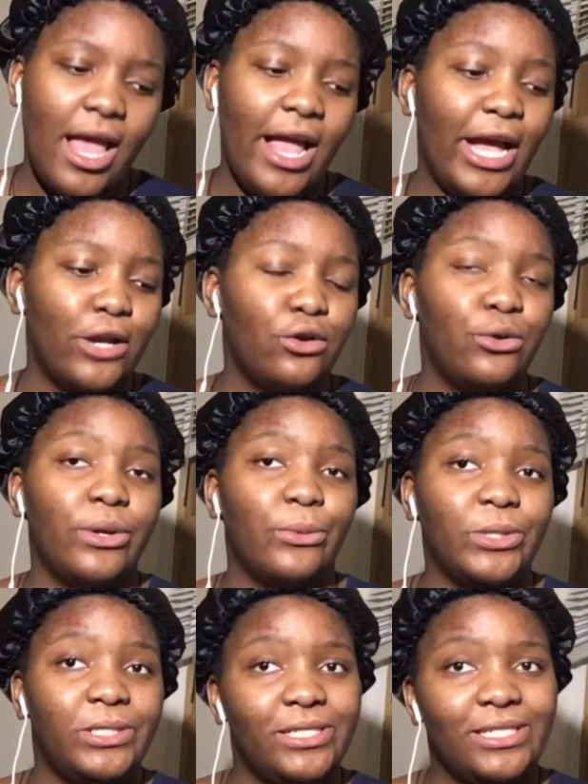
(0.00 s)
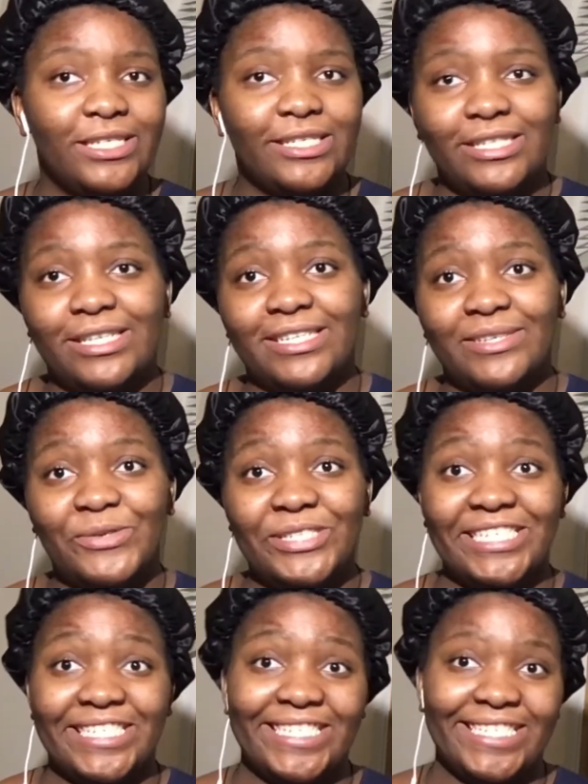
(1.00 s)
I don't know which is it which
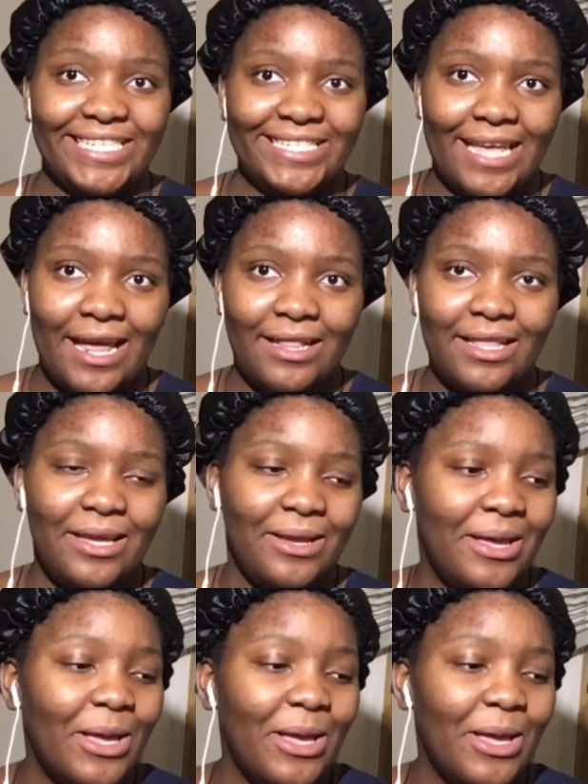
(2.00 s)
is it exactly,